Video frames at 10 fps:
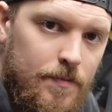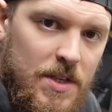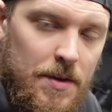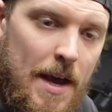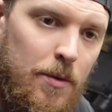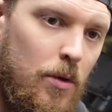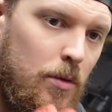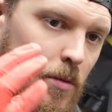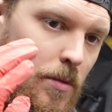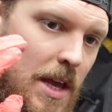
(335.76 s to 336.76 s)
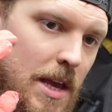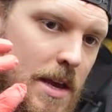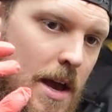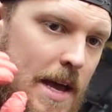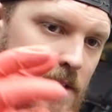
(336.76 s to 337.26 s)
So now all
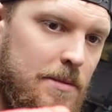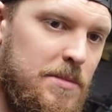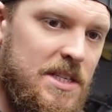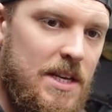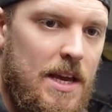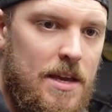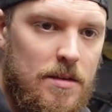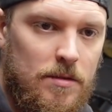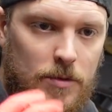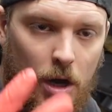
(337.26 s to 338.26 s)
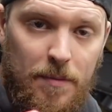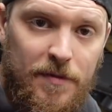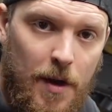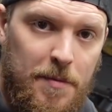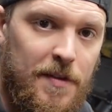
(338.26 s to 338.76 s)
the SMC carbon
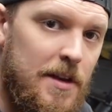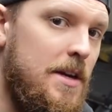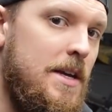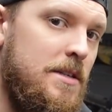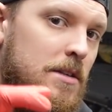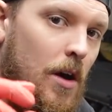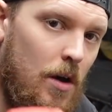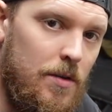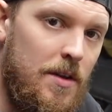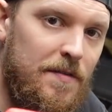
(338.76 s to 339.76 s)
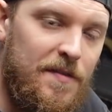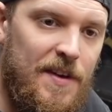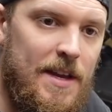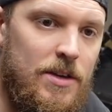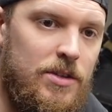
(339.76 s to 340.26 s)
fibre filler is on and
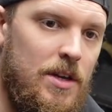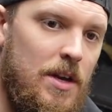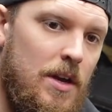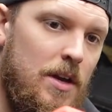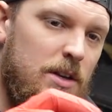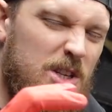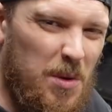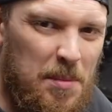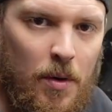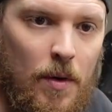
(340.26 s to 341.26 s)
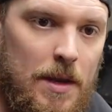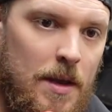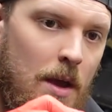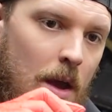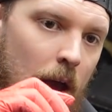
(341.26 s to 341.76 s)
finished to a point,
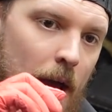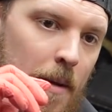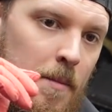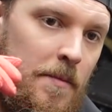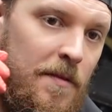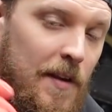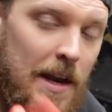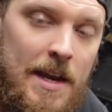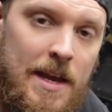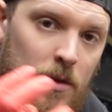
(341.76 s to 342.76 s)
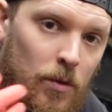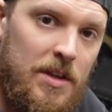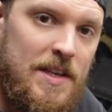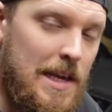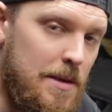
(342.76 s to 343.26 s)
filling in all
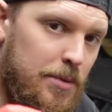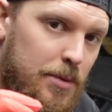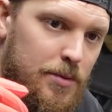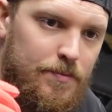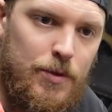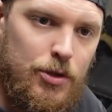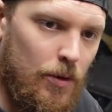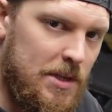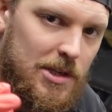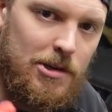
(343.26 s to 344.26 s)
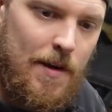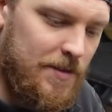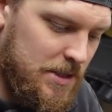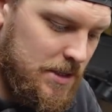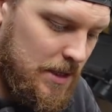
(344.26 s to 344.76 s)
the deep joins and
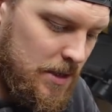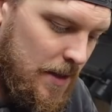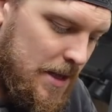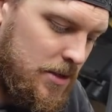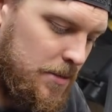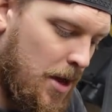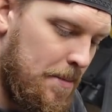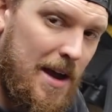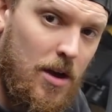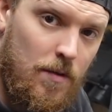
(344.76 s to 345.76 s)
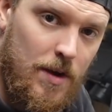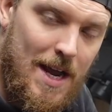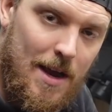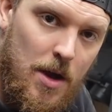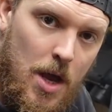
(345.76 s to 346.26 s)
crevices and things like that. It's time to go back over it
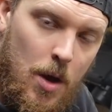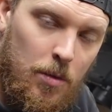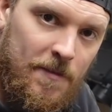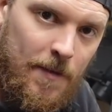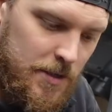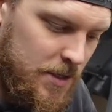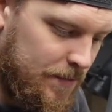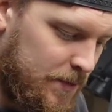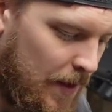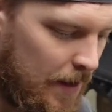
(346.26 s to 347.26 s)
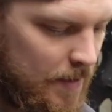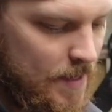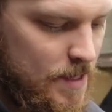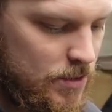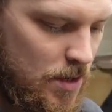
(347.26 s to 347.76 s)
now with a fine surface filler.
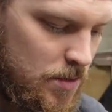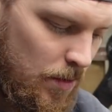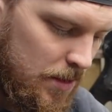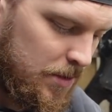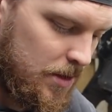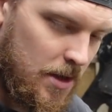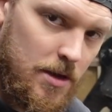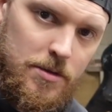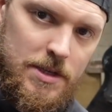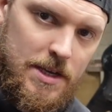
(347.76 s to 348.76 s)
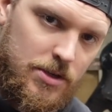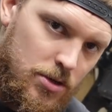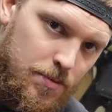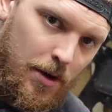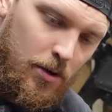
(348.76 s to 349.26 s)
So the one that we're going to use is
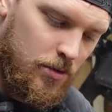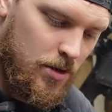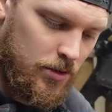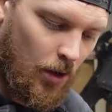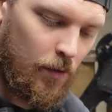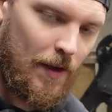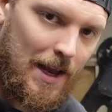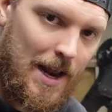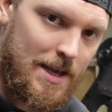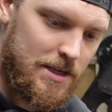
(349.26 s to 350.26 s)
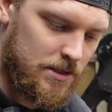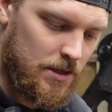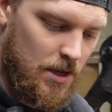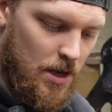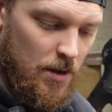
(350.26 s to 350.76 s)
U-Pol Dolphin Glaze,
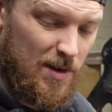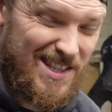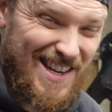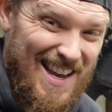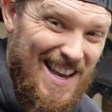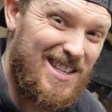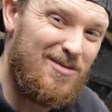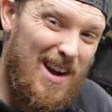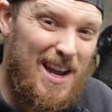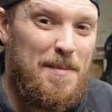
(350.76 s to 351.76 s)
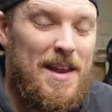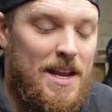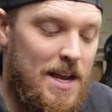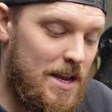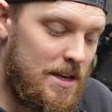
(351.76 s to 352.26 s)
which is
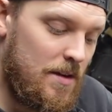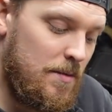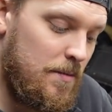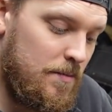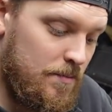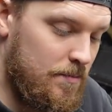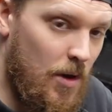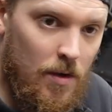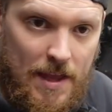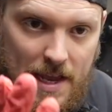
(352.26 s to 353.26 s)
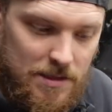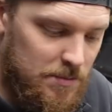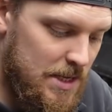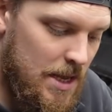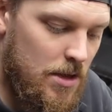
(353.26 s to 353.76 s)
recommended on the
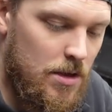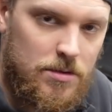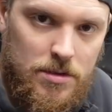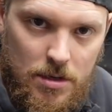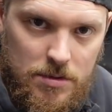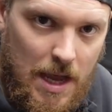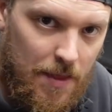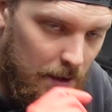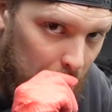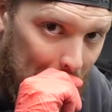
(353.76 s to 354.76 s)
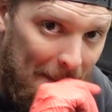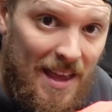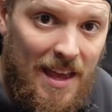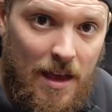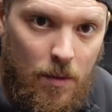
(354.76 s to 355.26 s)
SMC. You use the two together,
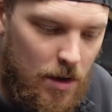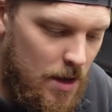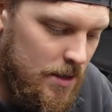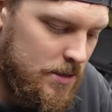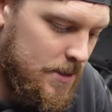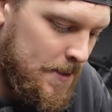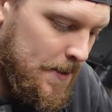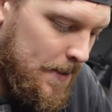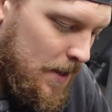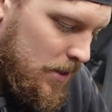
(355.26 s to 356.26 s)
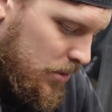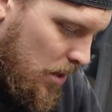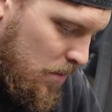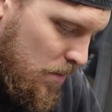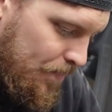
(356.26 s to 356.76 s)
it works.
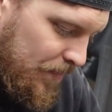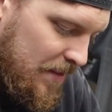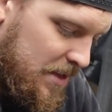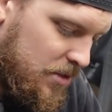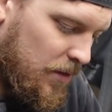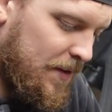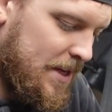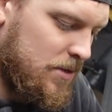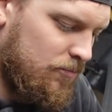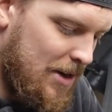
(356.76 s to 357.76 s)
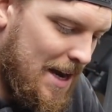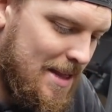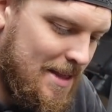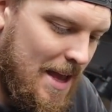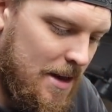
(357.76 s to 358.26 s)
So this stuff is really
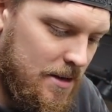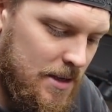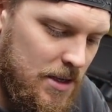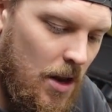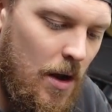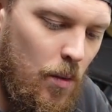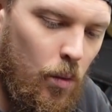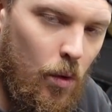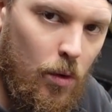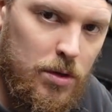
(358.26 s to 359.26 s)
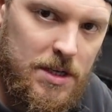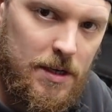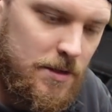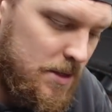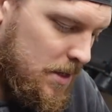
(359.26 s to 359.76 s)
thin and it's like water.
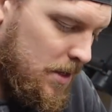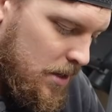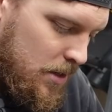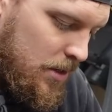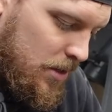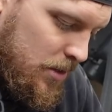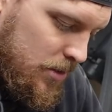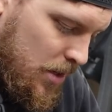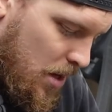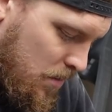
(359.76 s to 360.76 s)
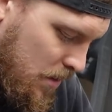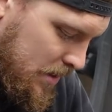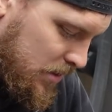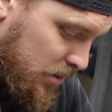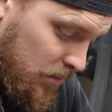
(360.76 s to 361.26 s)
So
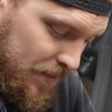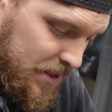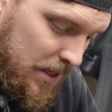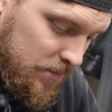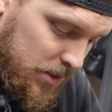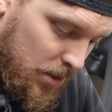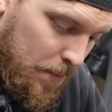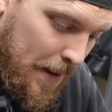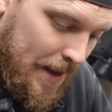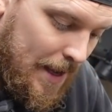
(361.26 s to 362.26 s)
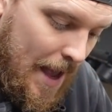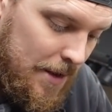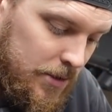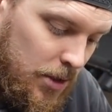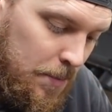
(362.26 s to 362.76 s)
it's obviously 2-pack
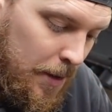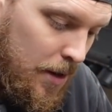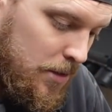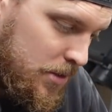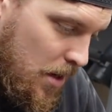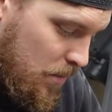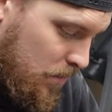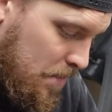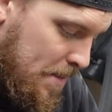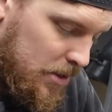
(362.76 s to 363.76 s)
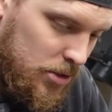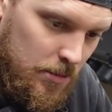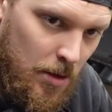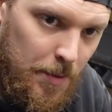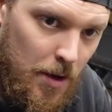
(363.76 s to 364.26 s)
again, 2 parts. So we'll mix
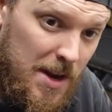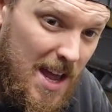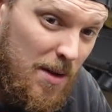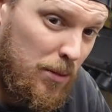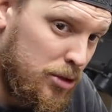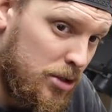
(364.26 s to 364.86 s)
some up on here and we'll